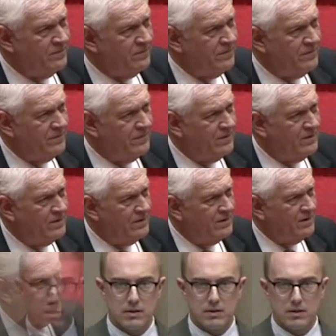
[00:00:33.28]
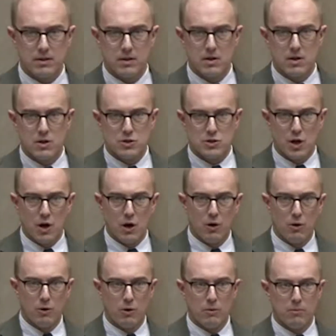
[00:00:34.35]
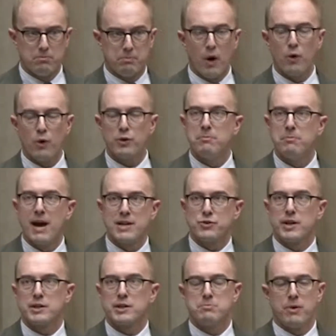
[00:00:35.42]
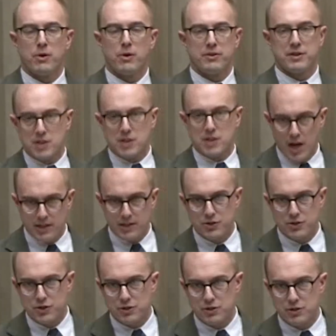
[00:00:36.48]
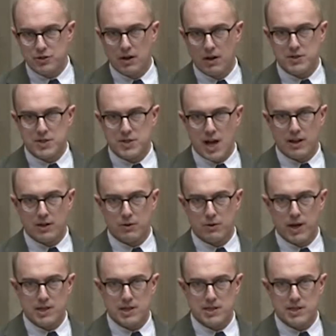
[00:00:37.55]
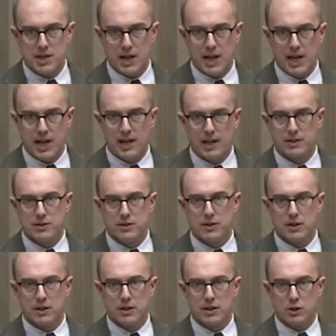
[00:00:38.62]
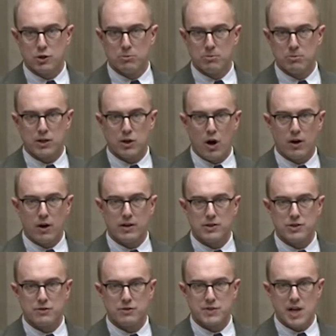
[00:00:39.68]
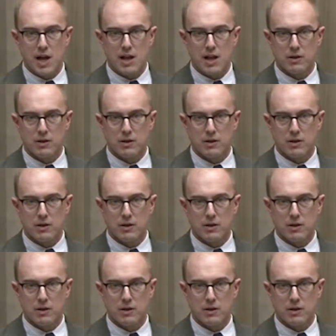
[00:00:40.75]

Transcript: Okay. So both metrics, both the tonnage of solid waste and the cubic yardage of solid waste,